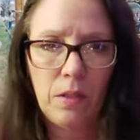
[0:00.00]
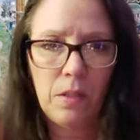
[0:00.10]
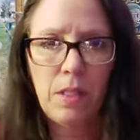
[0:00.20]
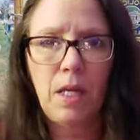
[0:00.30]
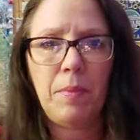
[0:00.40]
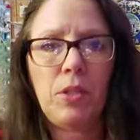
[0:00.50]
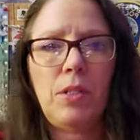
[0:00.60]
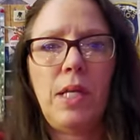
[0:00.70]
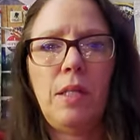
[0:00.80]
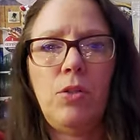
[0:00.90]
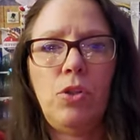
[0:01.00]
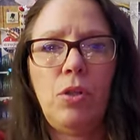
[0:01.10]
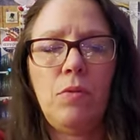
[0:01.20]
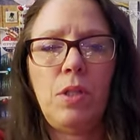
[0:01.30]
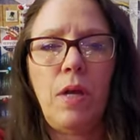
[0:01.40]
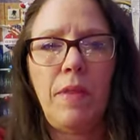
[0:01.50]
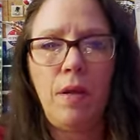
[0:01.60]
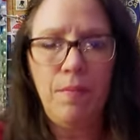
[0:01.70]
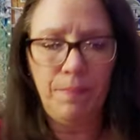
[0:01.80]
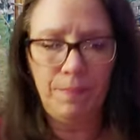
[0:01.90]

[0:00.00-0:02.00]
See how much sanding sugar was on there?